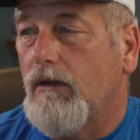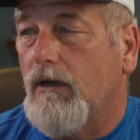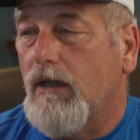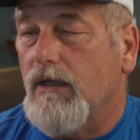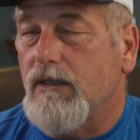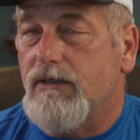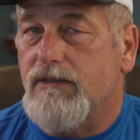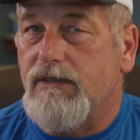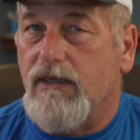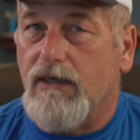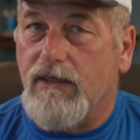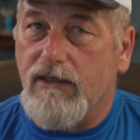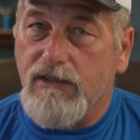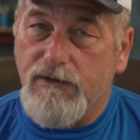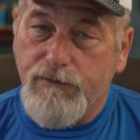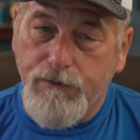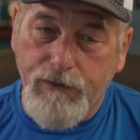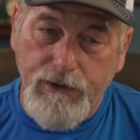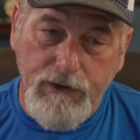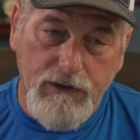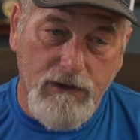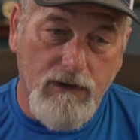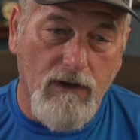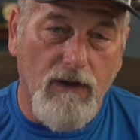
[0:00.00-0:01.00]
Like I said, it's
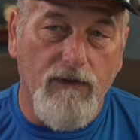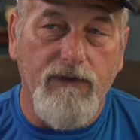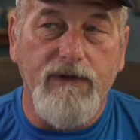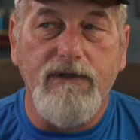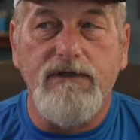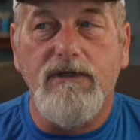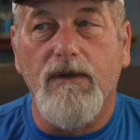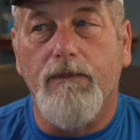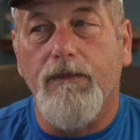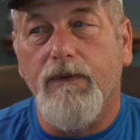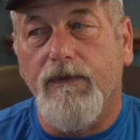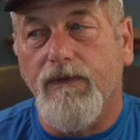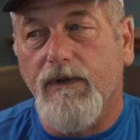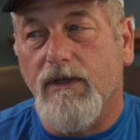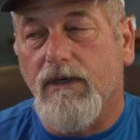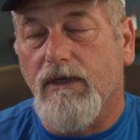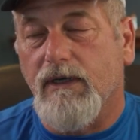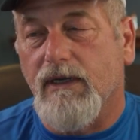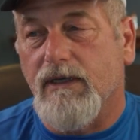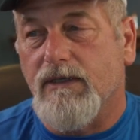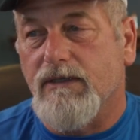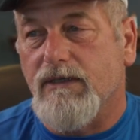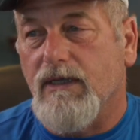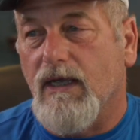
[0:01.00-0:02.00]
putting all this up on the
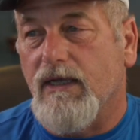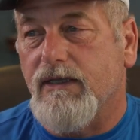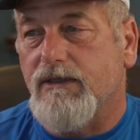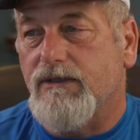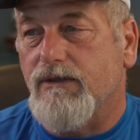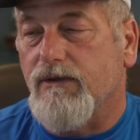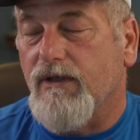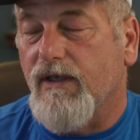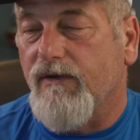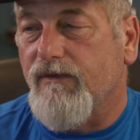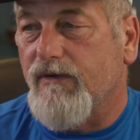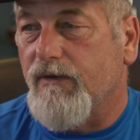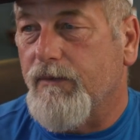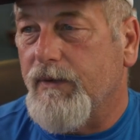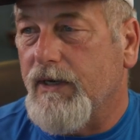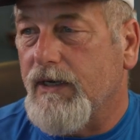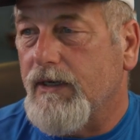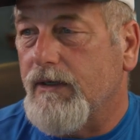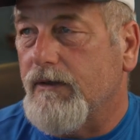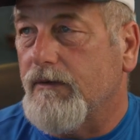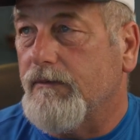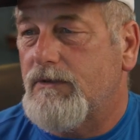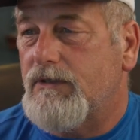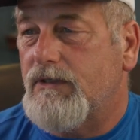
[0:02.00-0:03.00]
connect site, so give it a
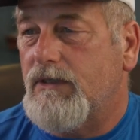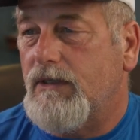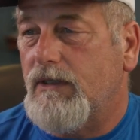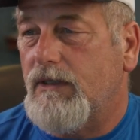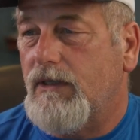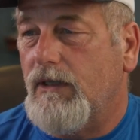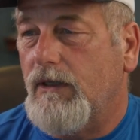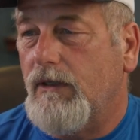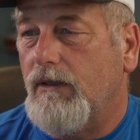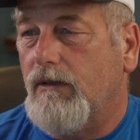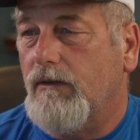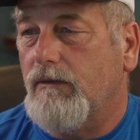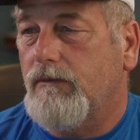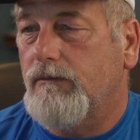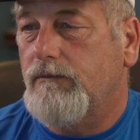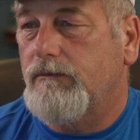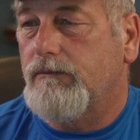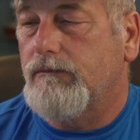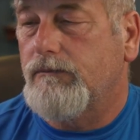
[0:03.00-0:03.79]
minute. Syncing.